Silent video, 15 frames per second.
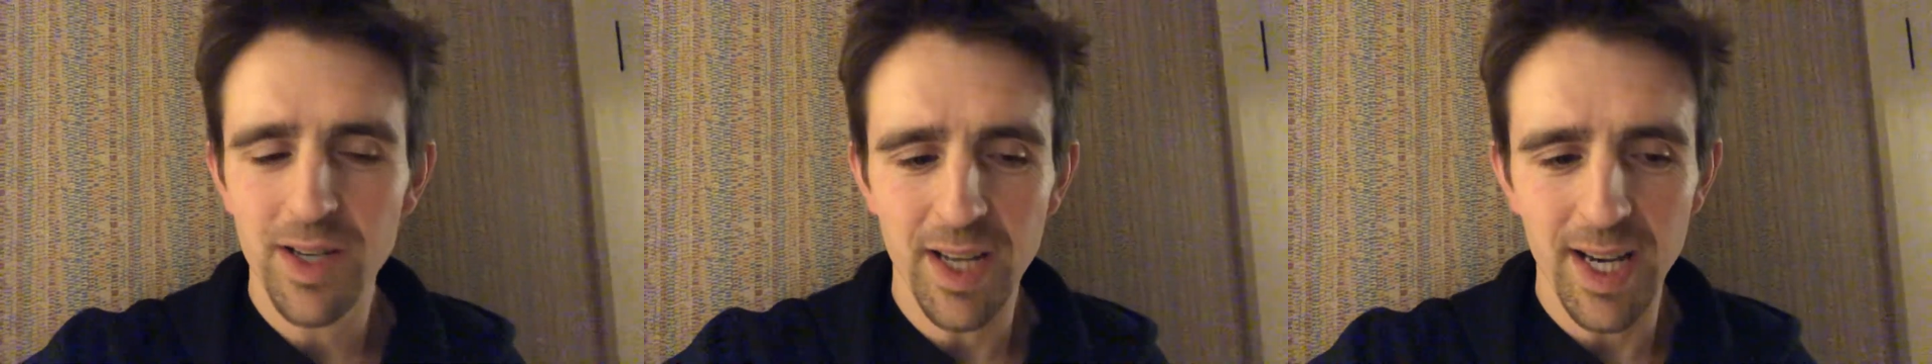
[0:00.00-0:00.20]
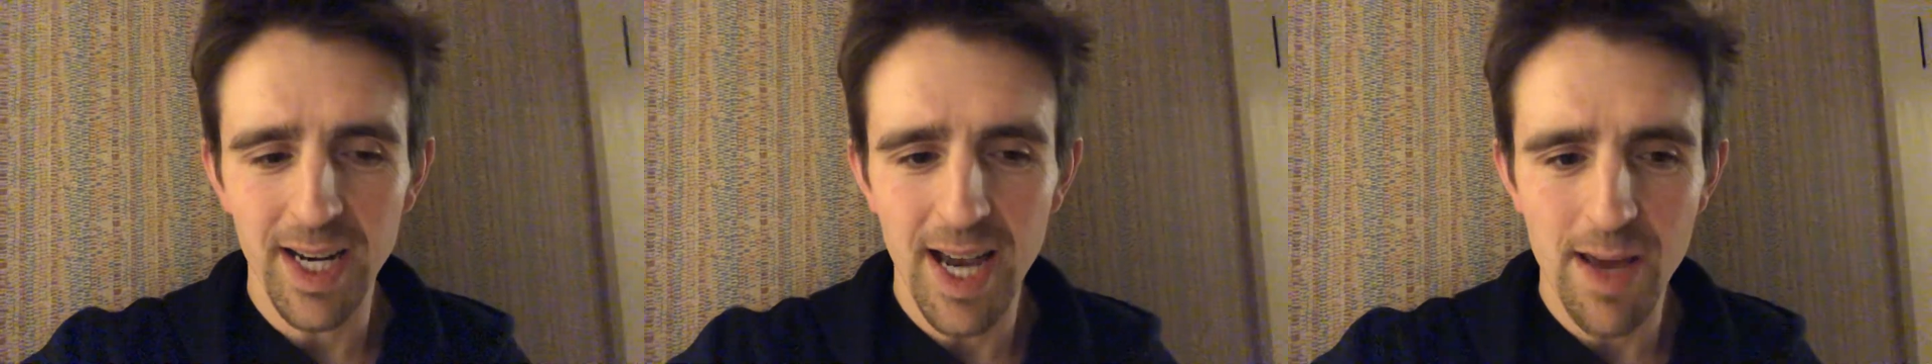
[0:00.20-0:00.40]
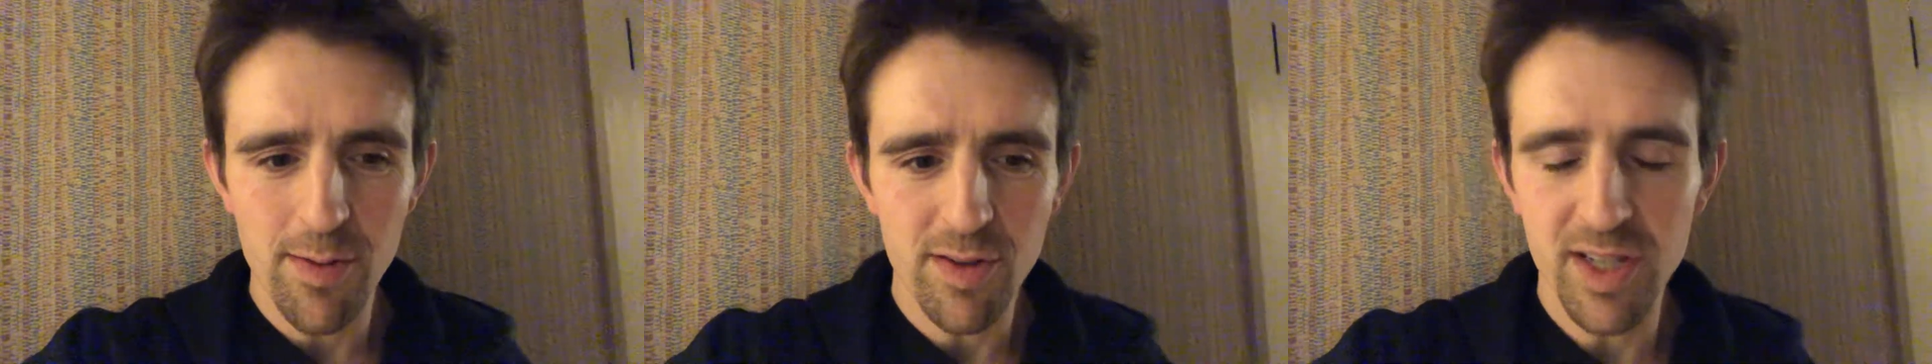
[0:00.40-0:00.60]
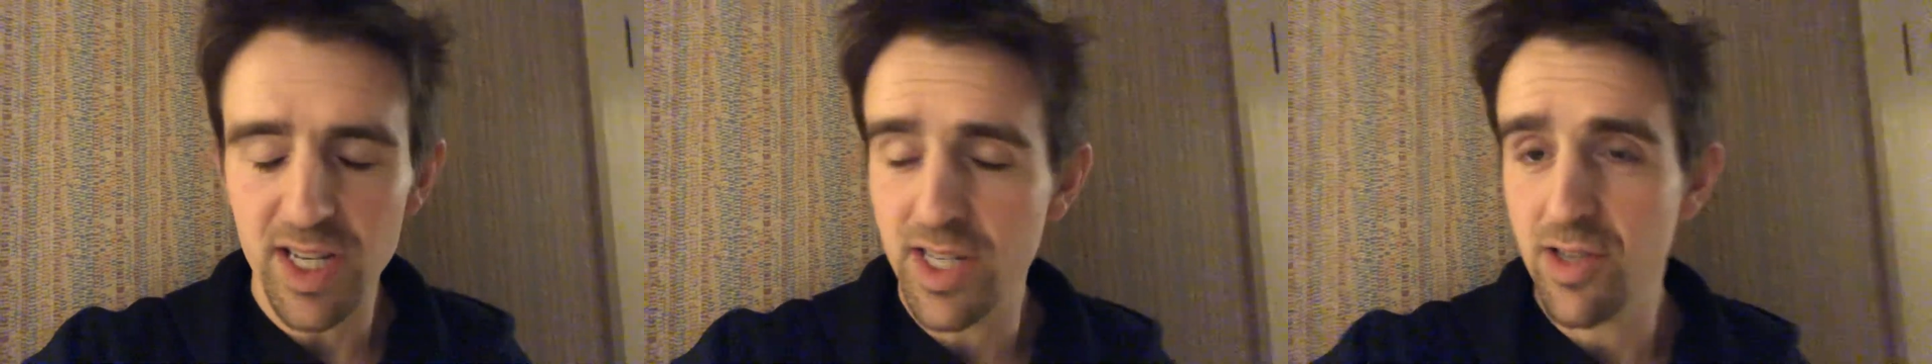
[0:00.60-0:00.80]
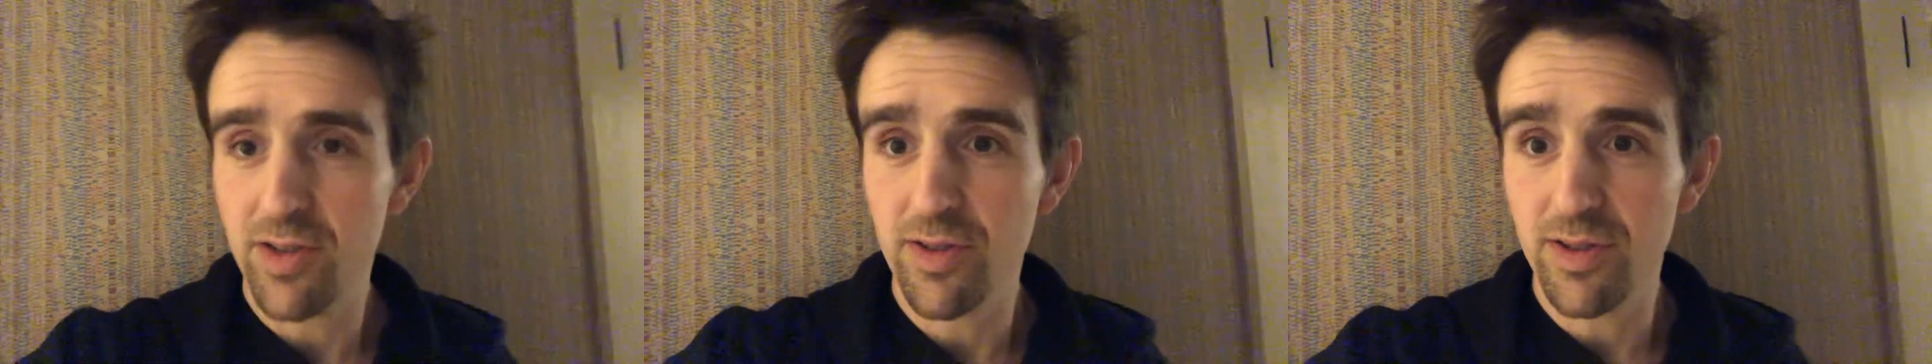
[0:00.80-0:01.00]
like how do
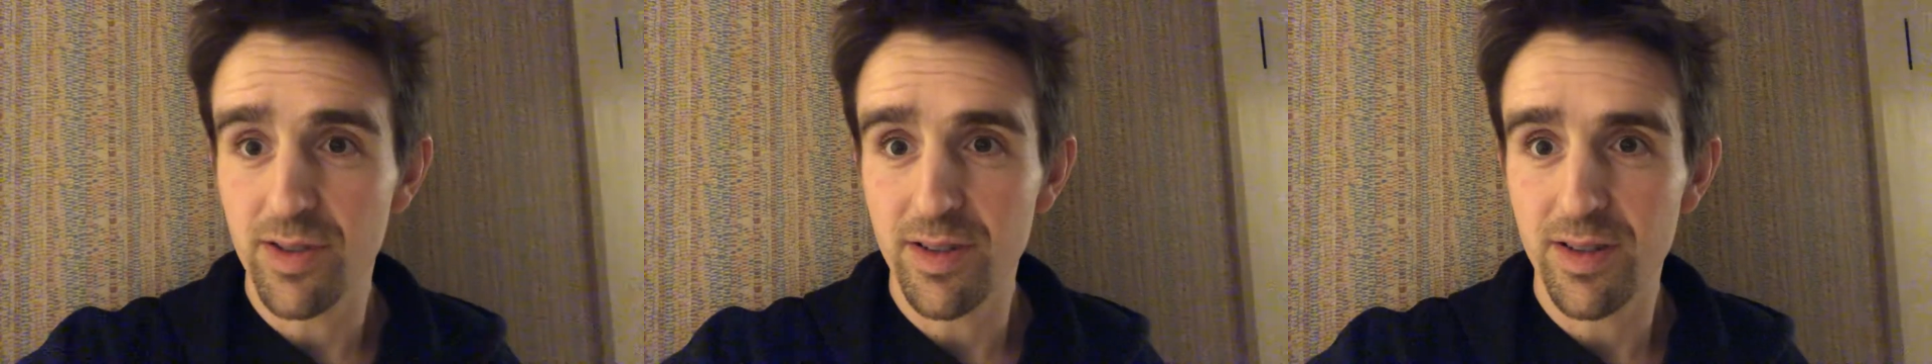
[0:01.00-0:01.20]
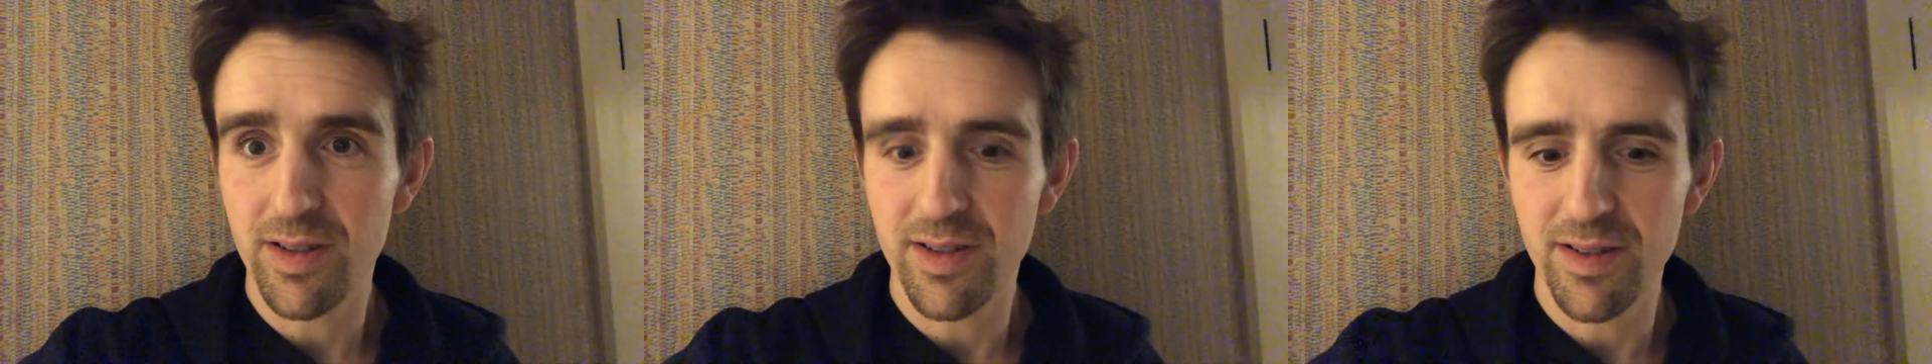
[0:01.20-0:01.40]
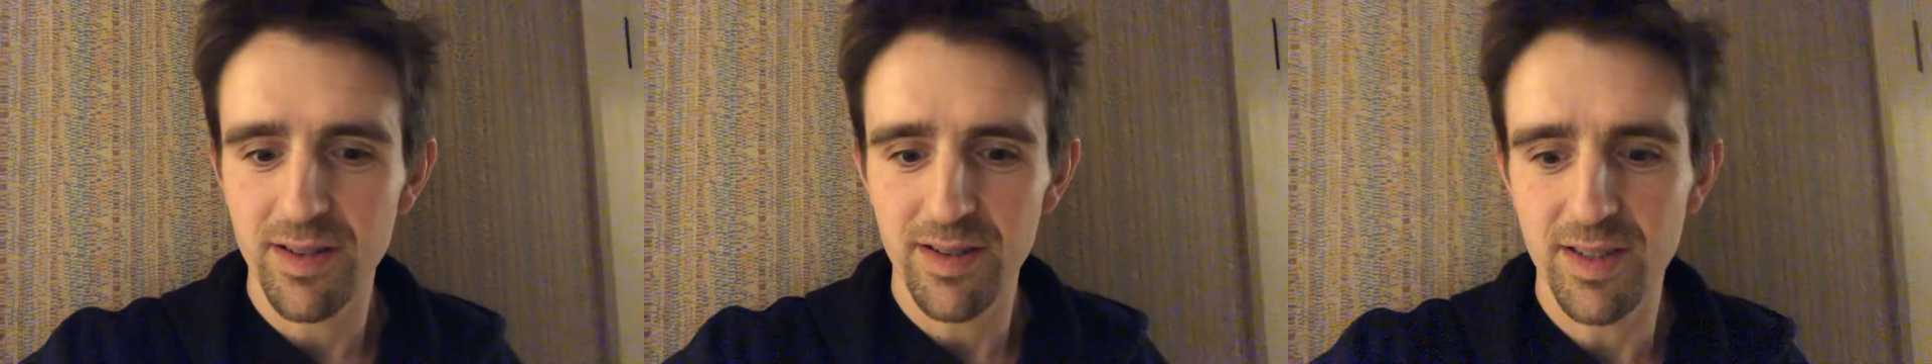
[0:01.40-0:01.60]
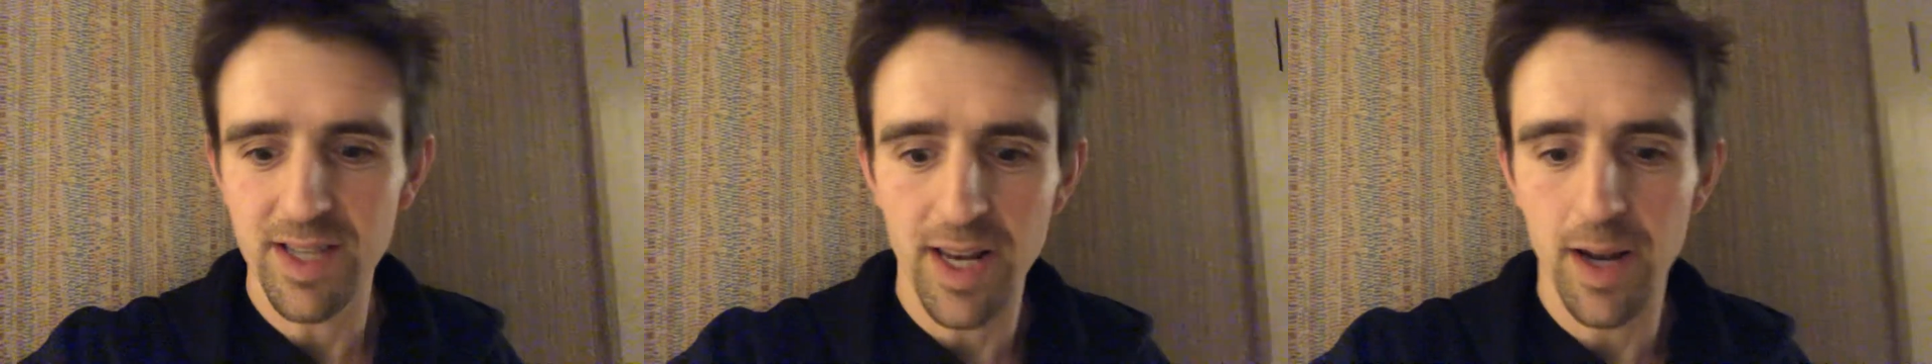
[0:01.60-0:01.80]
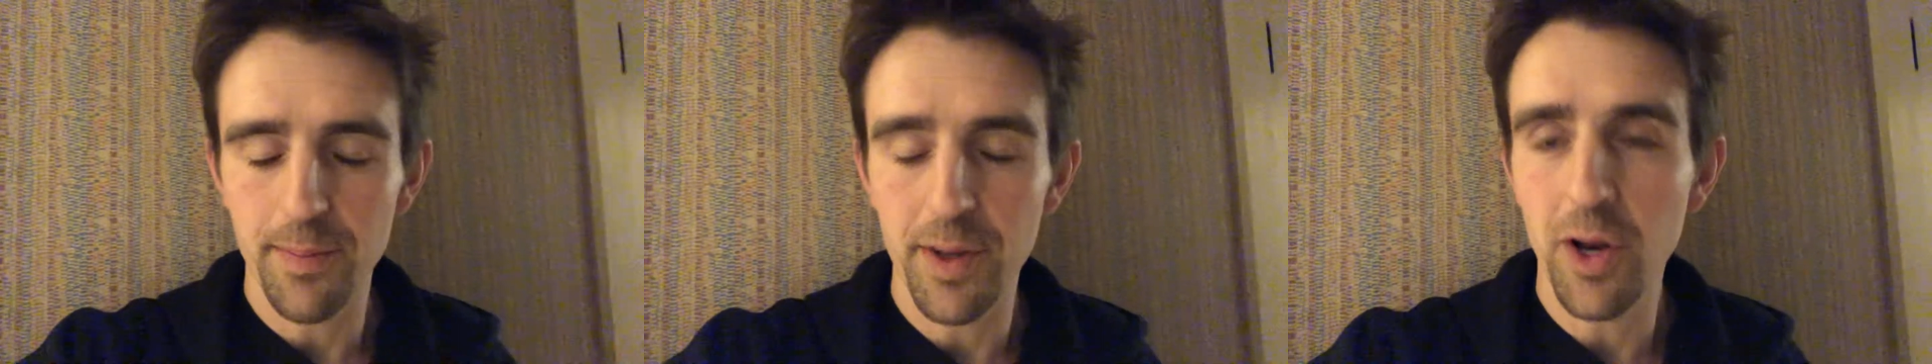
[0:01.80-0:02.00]
teachers
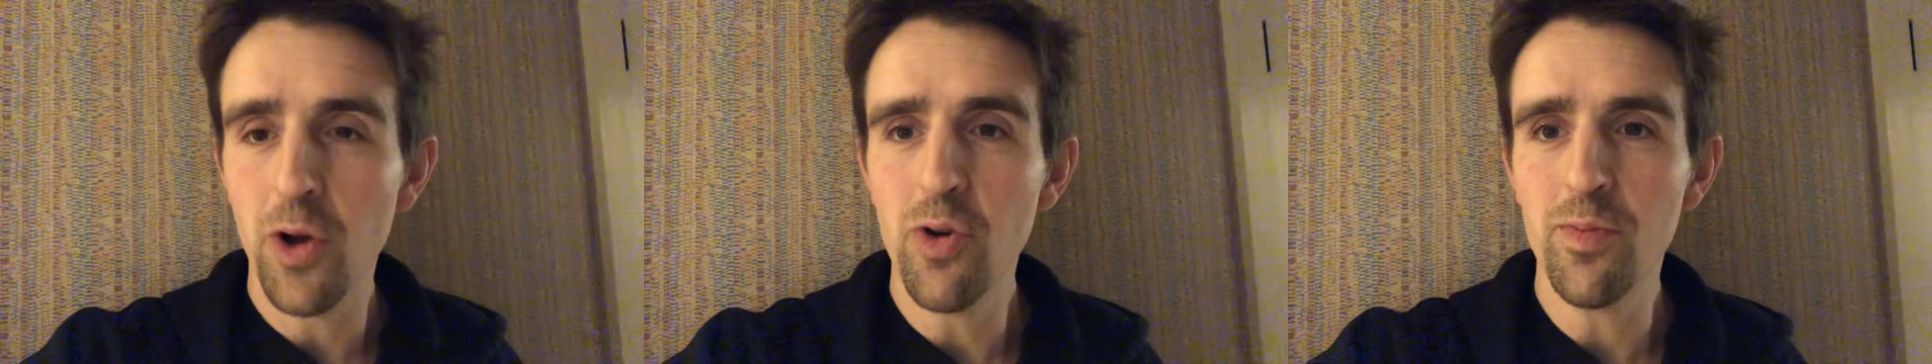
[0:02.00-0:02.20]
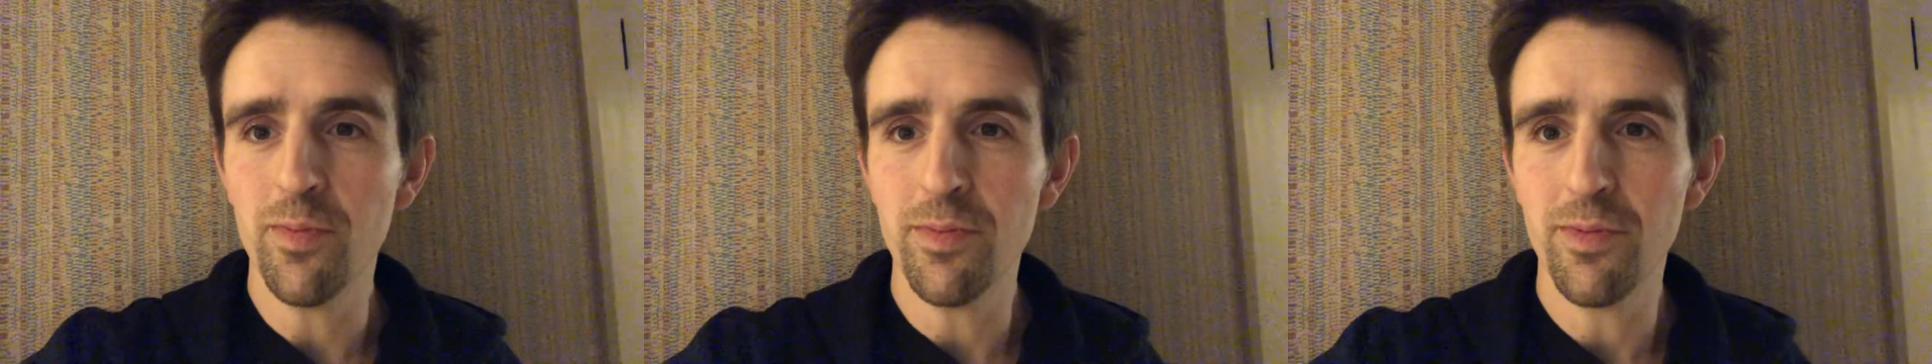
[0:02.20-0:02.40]
set up at home